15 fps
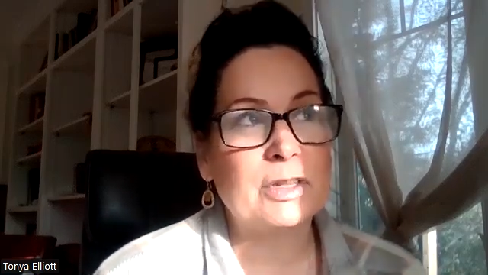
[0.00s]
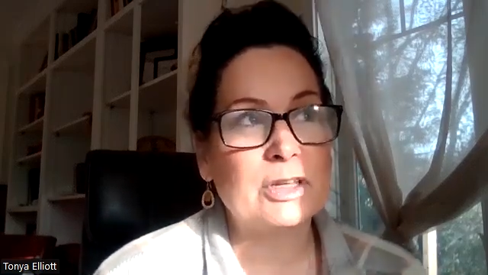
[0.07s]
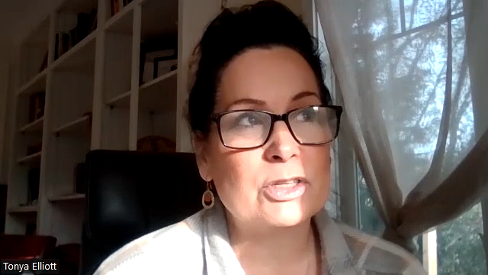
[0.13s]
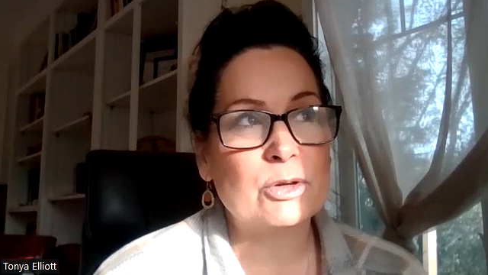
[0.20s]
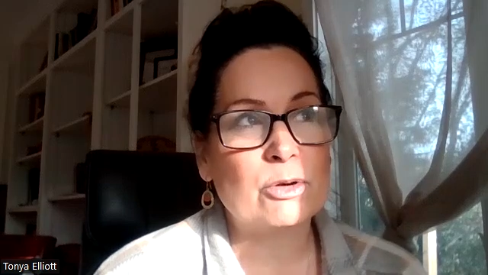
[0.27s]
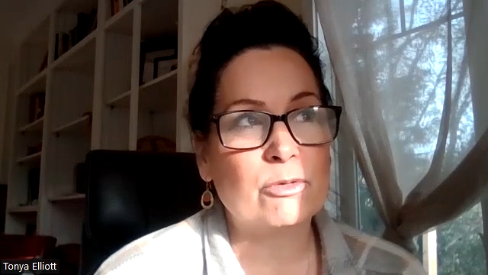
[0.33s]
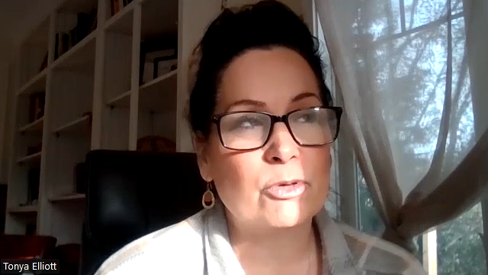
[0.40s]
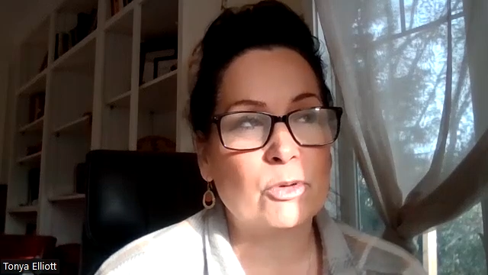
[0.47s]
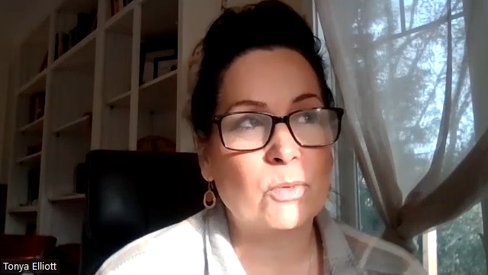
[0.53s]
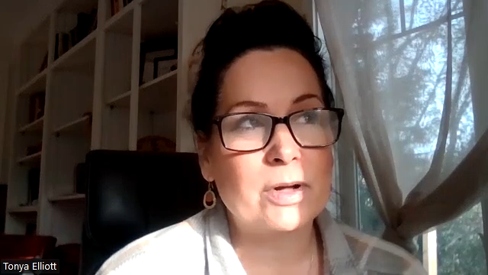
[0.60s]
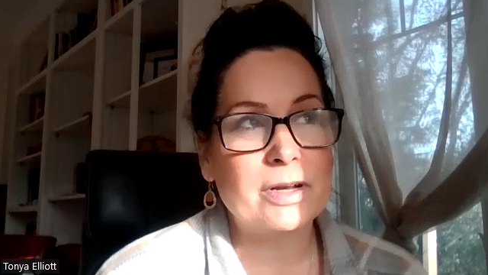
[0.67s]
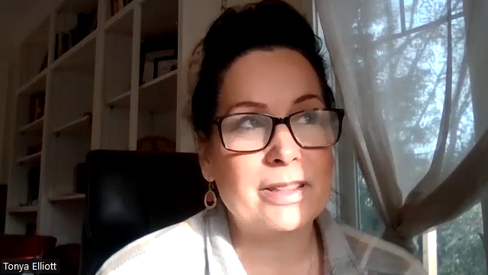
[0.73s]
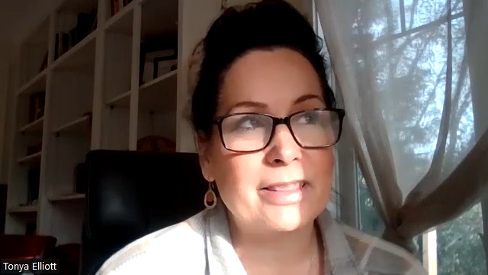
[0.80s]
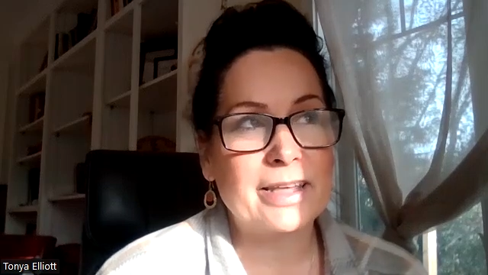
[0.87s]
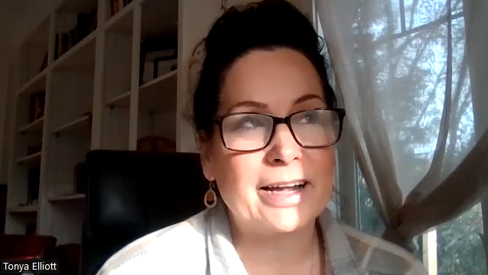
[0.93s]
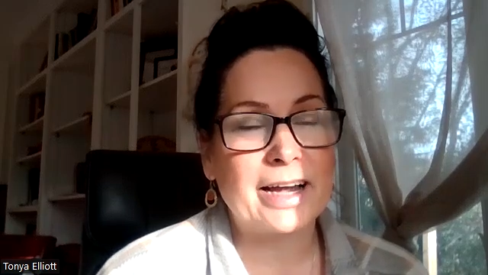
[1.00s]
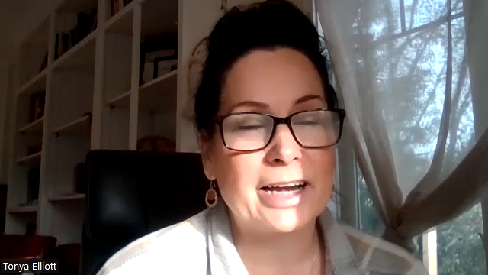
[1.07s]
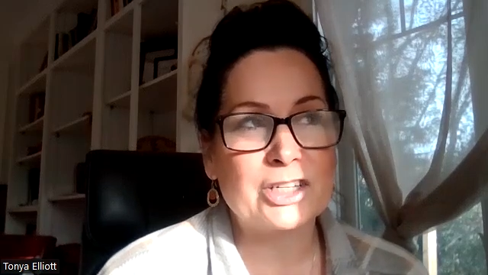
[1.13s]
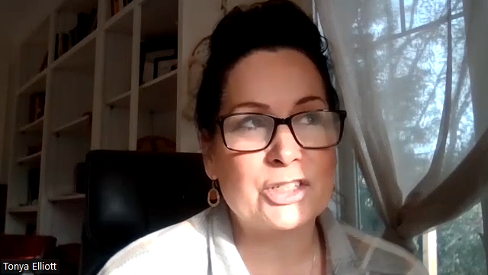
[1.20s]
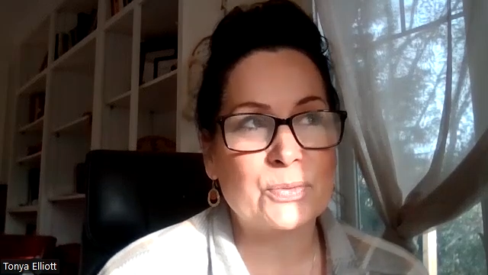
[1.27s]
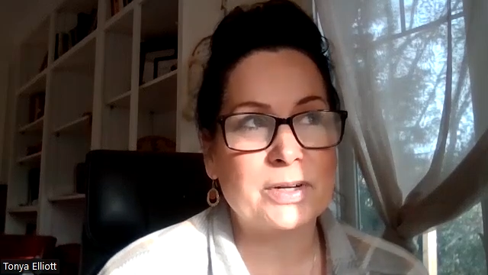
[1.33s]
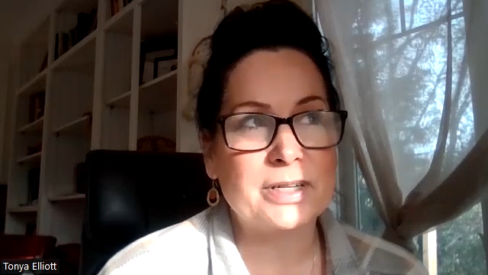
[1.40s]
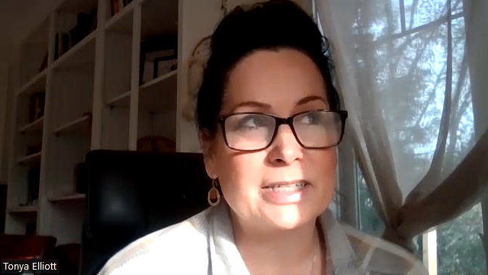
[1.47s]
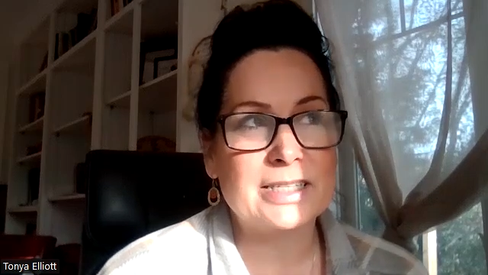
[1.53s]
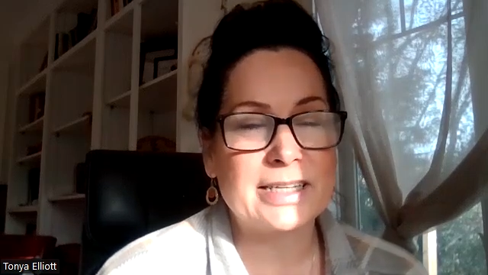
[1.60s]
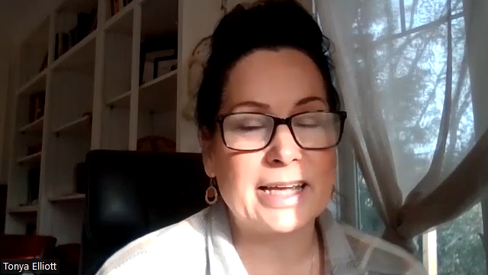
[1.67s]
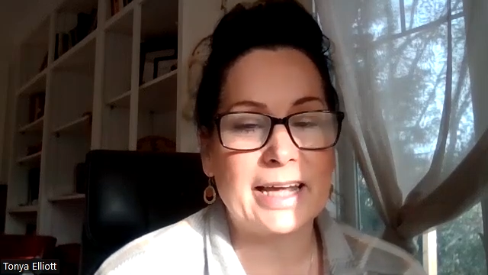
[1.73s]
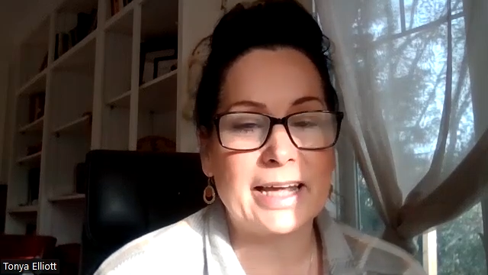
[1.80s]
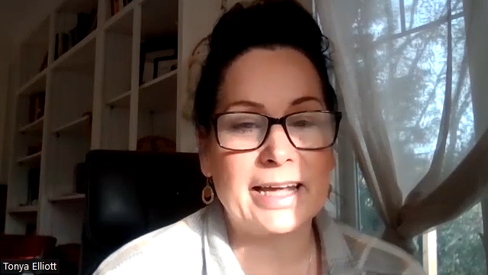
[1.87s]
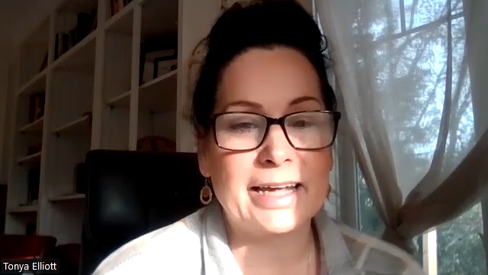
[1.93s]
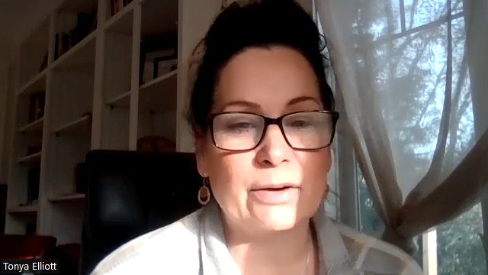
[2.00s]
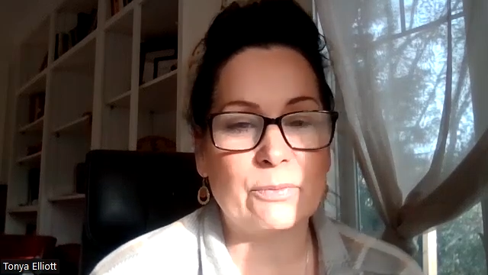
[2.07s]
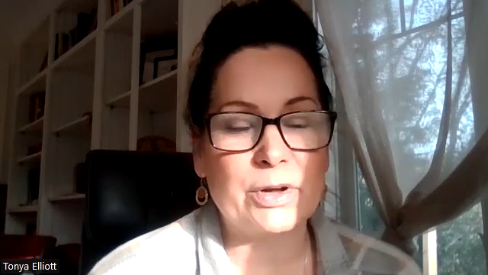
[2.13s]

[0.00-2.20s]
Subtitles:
So for one thing, I just want to say